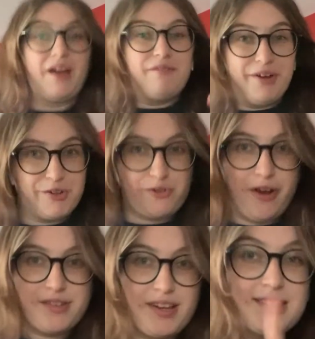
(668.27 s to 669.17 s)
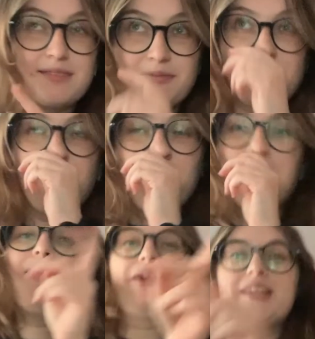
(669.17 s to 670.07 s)
Fingers crossed. This video will come
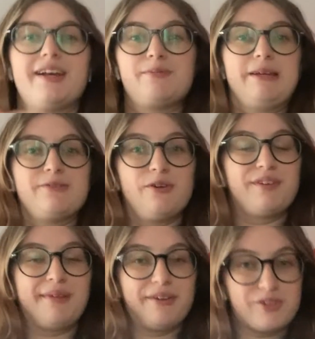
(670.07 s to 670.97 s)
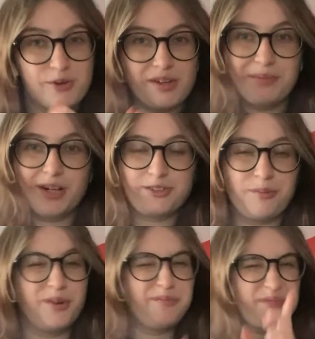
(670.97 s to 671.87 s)
out like next week, so if something else shows up in
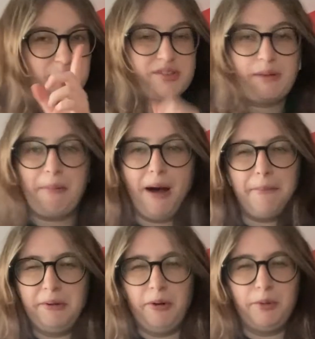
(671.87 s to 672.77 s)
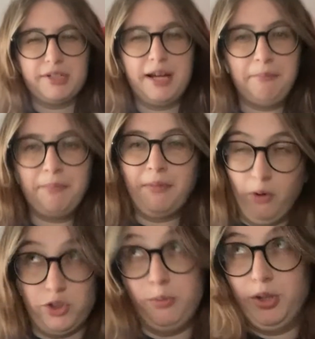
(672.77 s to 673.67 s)
October, you'll see me pop in one more time. Or
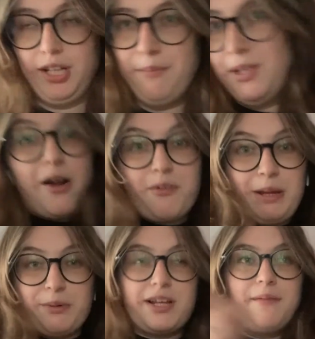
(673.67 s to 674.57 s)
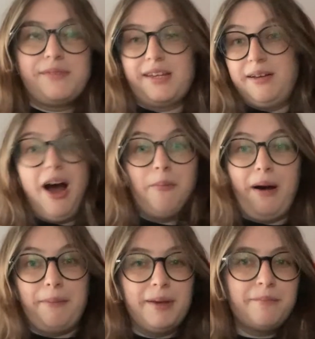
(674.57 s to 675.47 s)
two more times. However many more times I'll pop in.